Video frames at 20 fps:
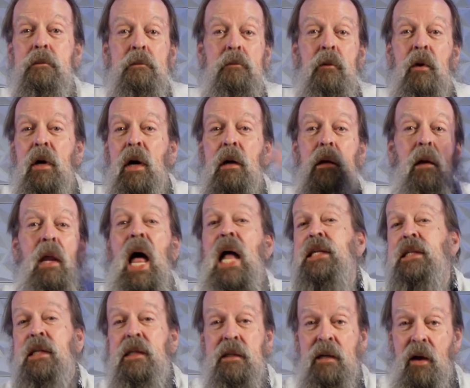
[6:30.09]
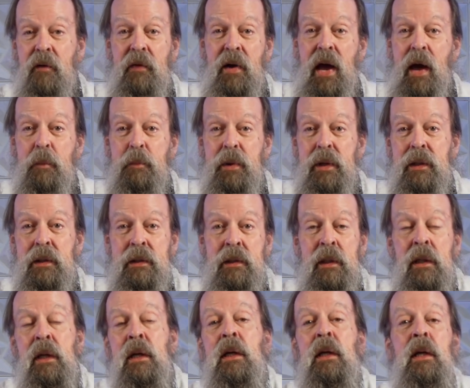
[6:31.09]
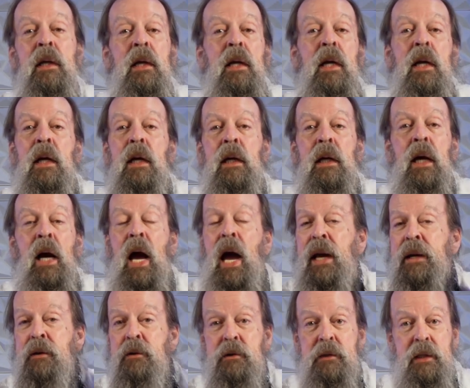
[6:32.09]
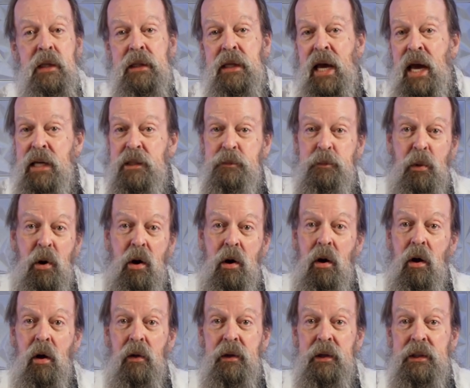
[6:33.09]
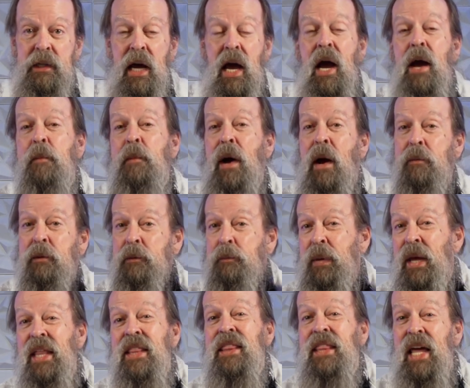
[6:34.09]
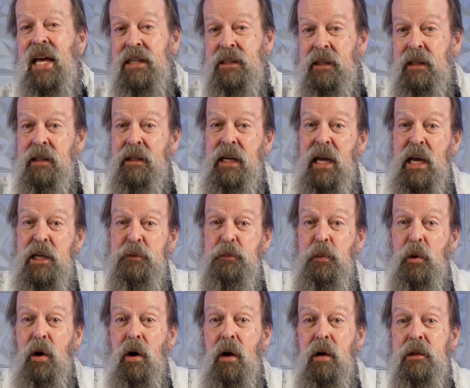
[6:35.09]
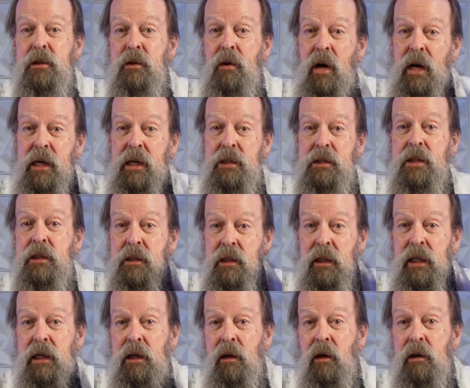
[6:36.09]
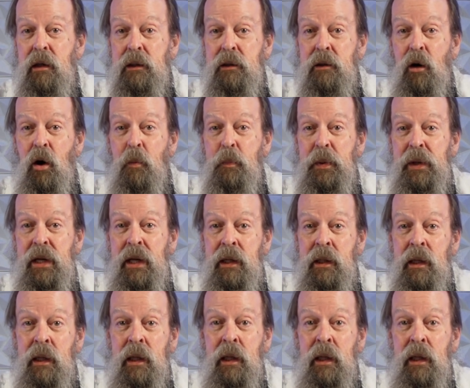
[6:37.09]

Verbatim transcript: where lots of stuff happens. I use the taskbar all the time. I would pin things to the taskbar so I could just click on it to open it.